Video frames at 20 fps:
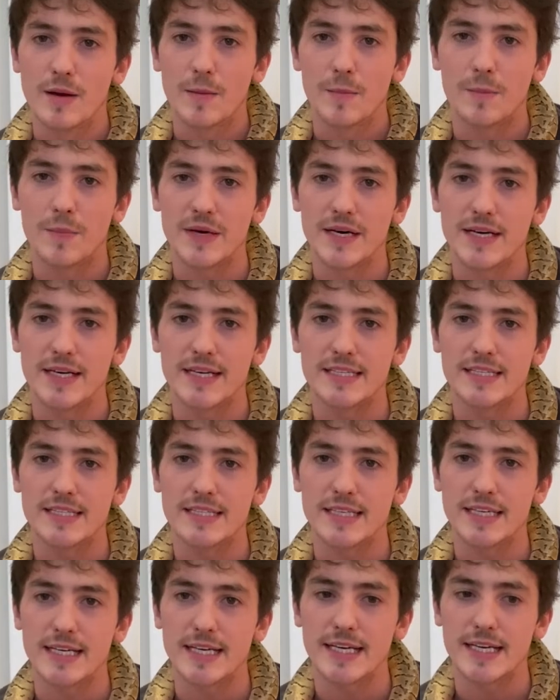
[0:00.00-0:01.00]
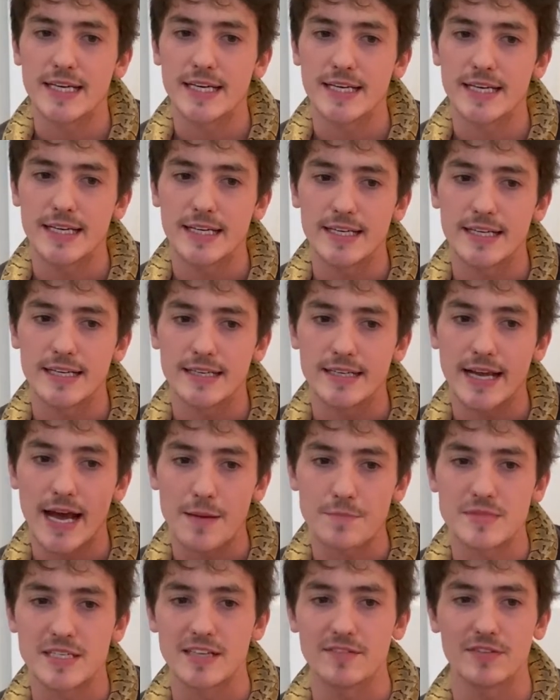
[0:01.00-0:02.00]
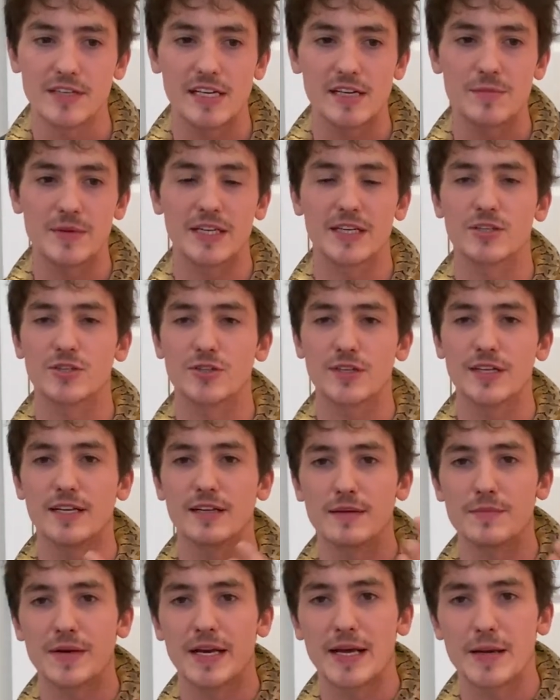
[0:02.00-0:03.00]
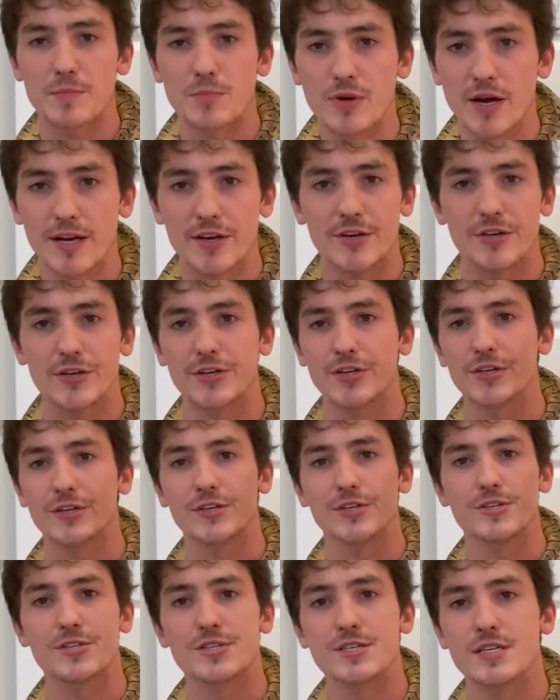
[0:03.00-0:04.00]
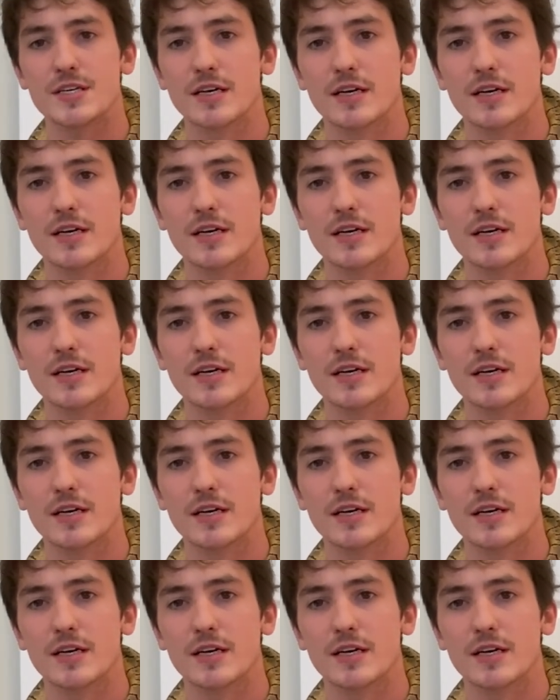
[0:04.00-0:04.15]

But in captivity, because you can eliminate predators,